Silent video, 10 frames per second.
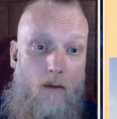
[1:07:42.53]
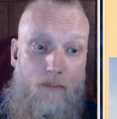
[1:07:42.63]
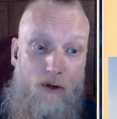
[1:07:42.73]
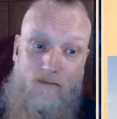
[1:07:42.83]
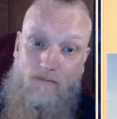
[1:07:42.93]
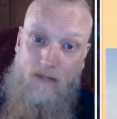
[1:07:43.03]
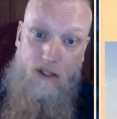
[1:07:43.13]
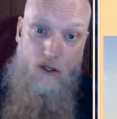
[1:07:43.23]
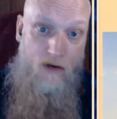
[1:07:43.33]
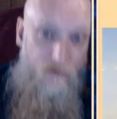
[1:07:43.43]
But
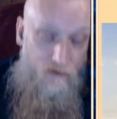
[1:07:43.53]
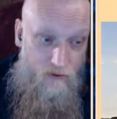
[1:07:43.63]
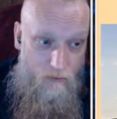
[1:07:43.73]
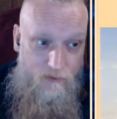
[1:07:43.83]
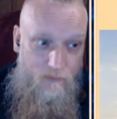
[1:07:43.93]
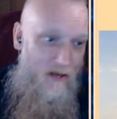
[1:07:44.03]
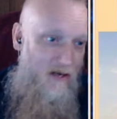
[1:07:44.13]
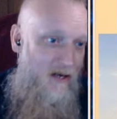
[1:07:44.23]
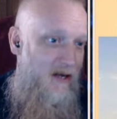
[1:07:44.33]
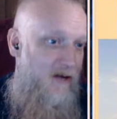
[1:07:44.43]
there is some
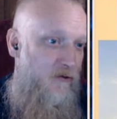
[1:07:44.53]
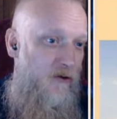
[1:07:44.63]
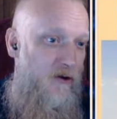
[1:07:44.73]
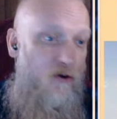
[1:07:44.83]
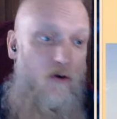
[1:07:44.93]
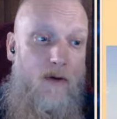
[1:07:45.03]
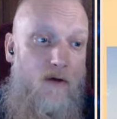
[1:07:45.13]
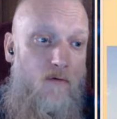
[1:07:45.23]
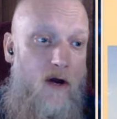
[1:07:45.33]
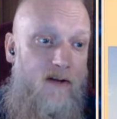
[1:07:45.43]
speculation that it could be a
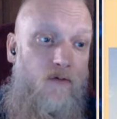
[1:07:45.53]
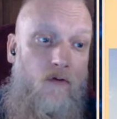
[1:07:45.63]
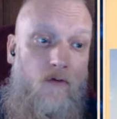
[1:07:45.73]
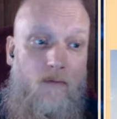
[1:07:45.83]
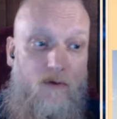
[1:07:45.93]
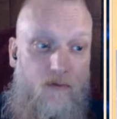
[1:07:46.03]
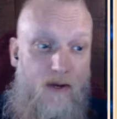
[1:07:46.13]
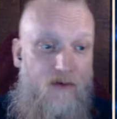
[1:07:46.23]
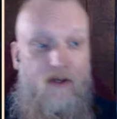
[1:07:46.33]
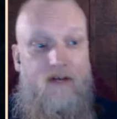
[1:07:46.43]
writing system,
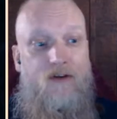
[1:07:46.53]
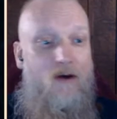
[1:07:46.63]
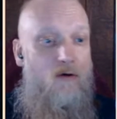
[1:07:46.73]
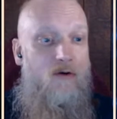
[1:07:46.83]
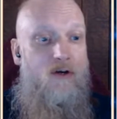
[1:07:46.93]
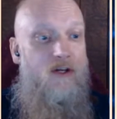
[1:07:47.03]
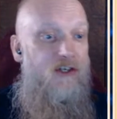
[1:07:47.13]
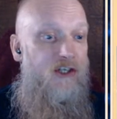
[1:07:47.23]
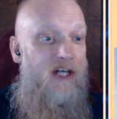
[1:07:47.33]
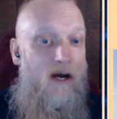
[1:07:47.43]
especially if you go look at the
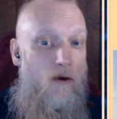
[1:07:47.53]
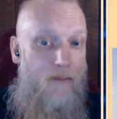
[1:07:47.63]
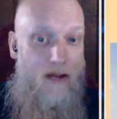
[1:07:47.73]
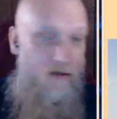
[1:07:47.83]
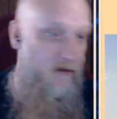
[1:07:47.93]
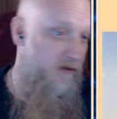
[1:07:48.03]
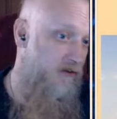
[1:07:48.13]
shale pendant.